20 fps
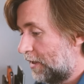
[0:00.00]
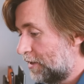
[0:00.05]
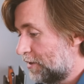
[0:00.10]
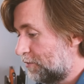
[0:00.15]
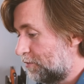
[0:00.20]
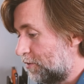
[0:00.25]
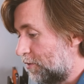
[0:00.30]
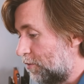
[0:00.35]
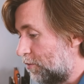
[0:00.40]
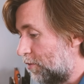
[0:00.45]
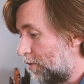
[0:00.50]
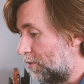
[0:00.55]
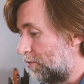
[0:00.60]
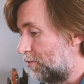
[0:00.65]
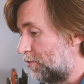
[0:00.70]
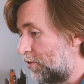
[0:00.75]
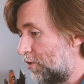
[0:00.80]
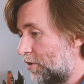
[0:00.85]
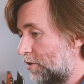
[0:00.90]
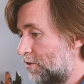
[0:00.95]
Xreal
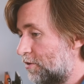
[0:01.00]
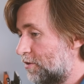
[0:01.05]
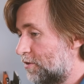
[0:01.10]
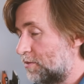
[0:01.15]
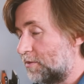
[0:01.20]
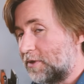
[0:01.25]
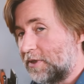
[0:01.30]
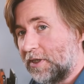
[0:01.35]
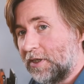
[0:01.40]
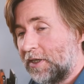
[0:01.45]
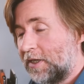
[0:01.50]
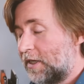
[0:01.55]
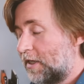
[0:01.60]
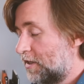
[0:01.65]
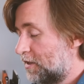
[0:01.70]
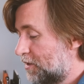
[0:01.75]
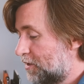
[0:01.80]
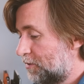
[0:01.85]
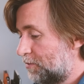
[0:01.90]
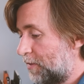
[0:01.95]
One Pros with the
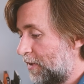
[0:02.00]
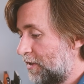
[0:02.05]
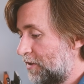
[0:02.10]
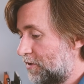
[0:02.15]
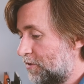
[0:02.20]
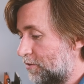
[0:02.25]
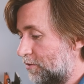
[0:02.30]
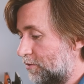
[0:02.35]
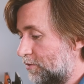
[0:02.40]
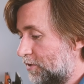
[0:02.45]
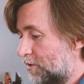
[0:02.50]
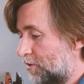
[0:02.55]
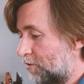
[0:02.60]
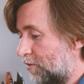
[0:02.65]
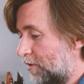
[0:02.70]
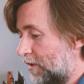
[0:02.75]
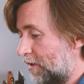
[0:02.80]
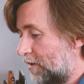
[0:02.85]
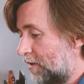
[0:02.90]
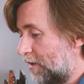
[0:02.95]
spatial
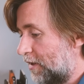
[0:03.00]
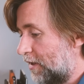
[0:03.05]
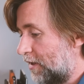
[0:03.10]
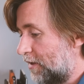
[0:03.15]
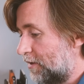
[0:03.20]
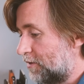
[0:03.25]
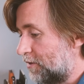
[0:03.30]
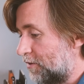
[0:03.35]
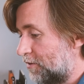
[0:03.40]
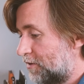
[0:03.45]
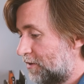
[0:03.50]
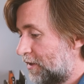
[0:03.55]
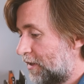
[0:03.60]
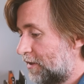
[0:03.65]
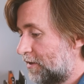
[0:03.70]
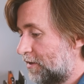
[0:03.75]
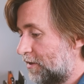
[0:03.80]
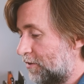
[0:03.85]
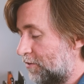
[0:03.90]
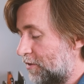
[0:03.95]
screen there, so
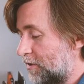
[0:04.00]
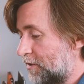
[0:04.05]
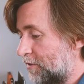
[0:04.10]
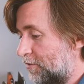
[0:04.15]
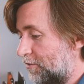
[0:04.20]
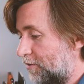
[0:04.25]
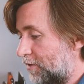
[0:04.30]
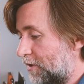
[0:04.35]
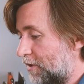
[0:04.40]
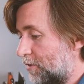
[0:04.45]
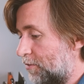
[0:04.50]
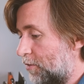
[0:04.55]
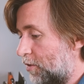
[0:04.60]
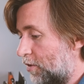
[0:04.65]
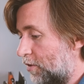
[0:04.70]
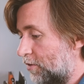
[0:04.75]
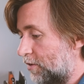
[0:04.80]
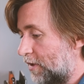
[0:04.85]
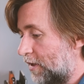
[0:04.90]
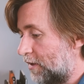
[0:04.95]
six degrees of freedom
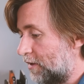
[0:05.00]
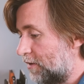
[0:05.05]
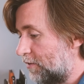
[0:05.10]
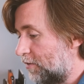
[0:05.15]
on that